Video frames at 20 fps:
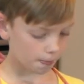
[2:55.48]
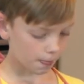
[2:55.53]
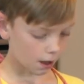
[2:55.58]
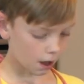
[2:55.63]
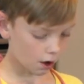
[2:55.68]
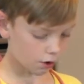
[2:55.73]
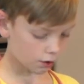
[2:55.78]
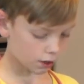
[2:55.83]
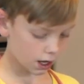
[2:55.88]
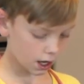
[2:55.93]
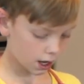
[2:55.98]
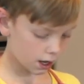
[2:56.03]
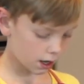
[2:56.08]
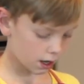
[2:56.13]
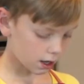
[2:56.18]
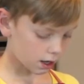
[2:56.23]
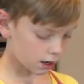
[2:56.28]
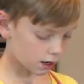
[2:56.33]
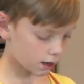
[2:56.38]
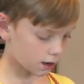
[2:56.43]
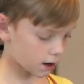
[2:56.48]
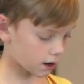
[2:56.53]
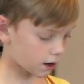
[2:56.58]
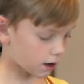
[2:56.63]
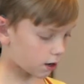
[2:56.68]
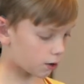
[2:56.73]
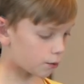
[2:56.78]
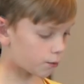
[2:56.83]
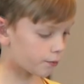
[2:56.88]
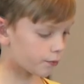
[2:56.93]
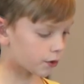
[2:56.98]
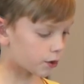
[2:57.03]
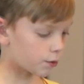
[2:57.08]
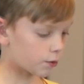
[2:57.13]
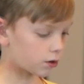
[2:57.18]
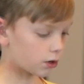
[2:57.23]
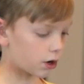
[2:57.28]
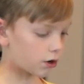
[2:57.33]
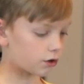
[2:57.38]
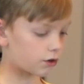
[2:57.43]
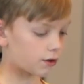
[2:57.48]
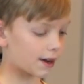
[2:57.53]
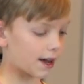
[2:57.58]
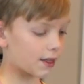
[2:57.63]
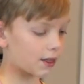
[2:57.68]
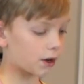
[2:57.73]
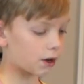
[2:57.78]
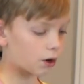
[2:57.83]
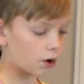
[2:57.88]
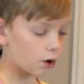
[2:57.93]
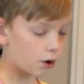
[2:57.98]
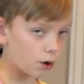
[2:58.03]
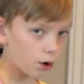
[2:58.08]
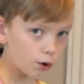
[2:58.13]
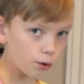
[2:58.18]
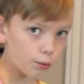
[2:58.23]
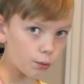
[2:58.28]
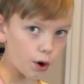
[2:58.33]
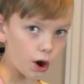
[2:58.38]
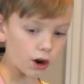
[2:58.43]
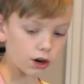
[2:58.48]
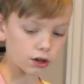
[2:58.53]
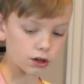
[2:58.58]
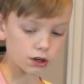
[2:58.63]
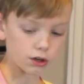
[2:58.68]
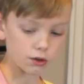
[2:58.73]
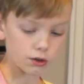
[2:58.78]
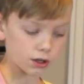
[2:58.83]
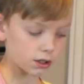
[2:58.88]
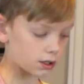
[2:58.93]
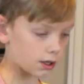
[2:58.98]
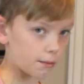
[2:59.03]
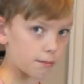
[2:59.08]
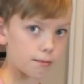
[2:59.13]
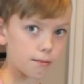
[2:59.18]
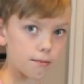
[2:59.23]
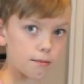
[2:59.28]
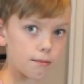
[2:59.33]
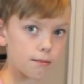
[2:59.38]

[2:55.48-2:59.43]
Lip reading: Okay, now we're going to add the cold water to this, and the